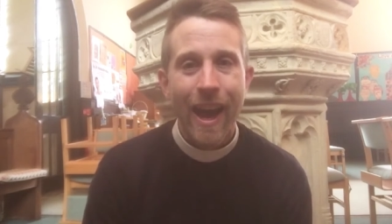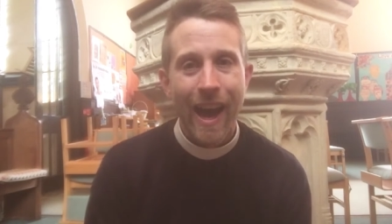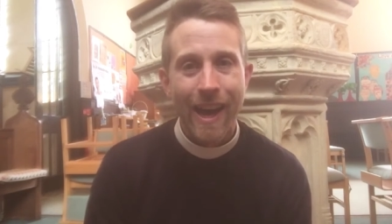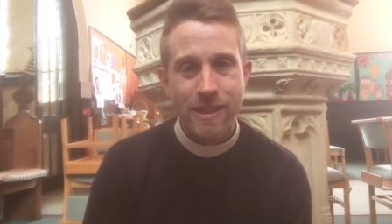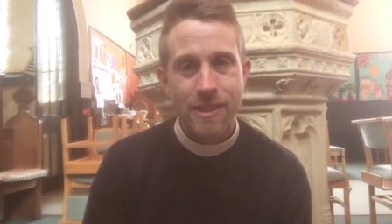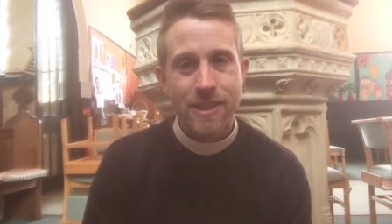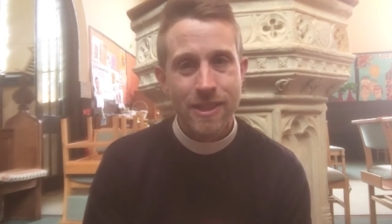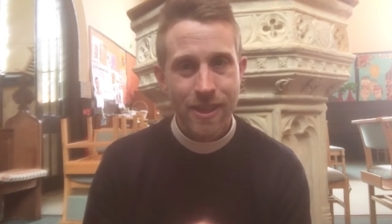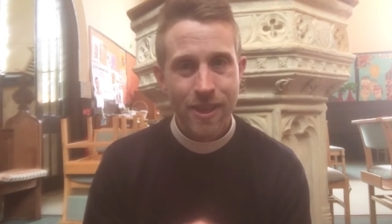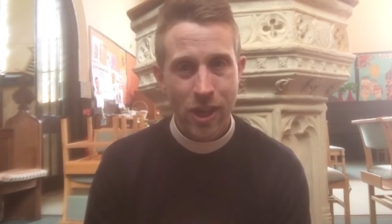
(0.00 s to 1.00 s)
And
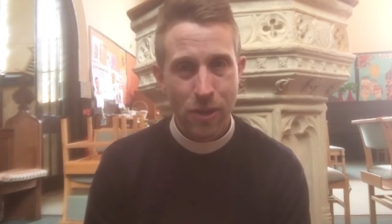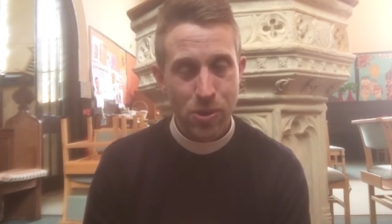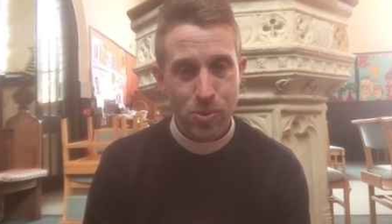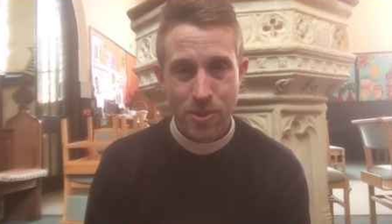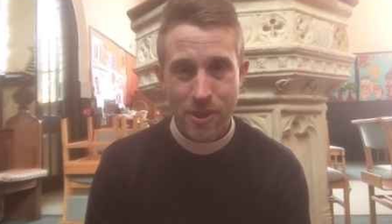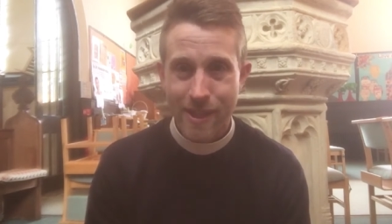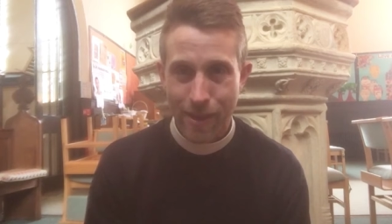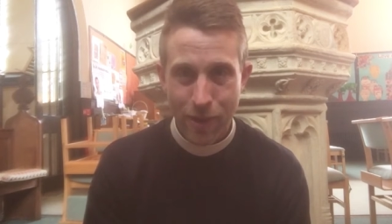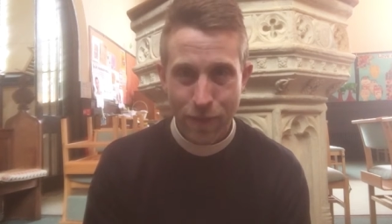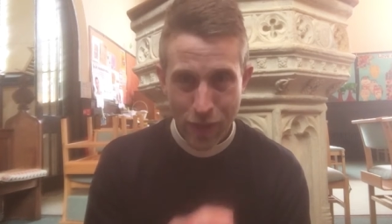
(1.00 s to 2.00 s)
Hebrews wants to
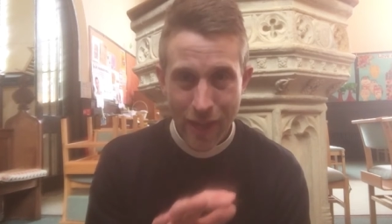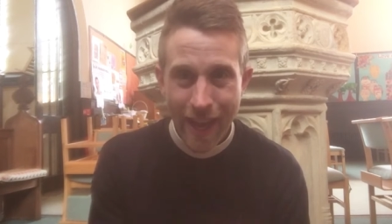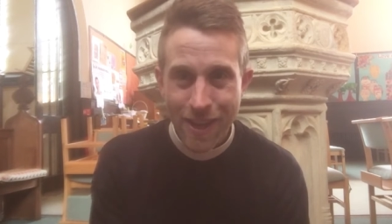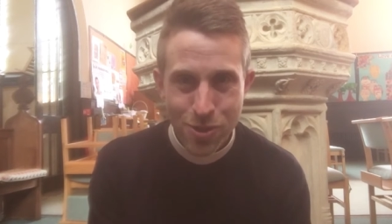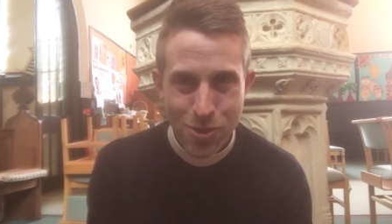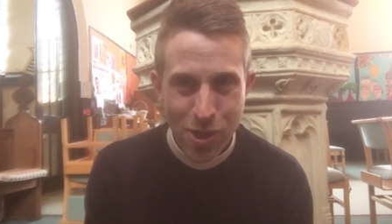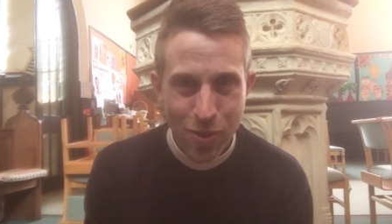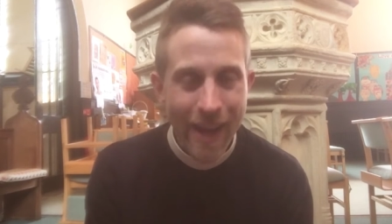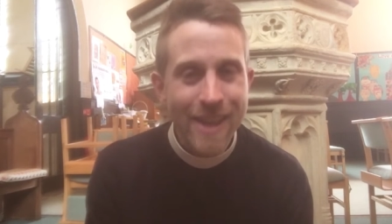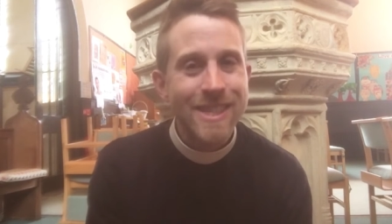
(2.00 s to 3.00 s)
say, well, if you think angels are
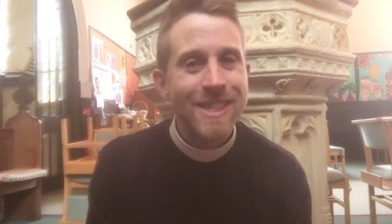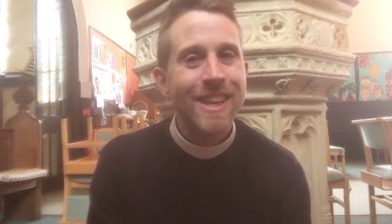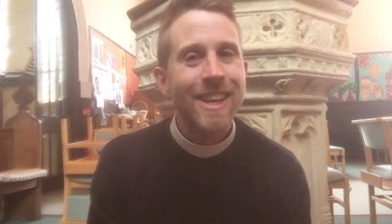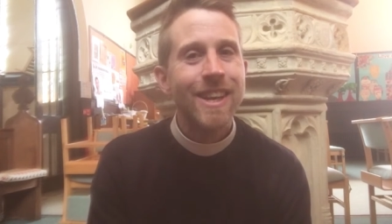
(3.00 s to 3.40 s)
great,